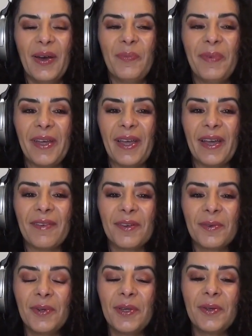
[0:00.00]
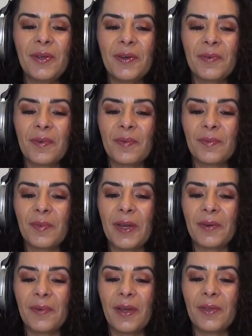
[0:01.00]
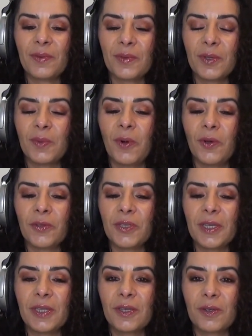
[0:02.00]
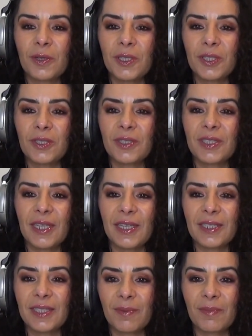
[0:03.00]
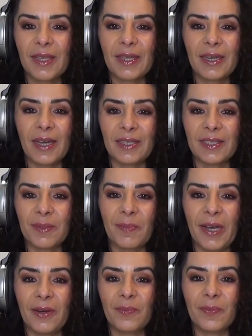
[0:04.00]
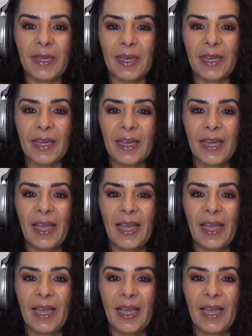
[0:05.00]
But everyone went around the room holding the crystal, saying something nice about me.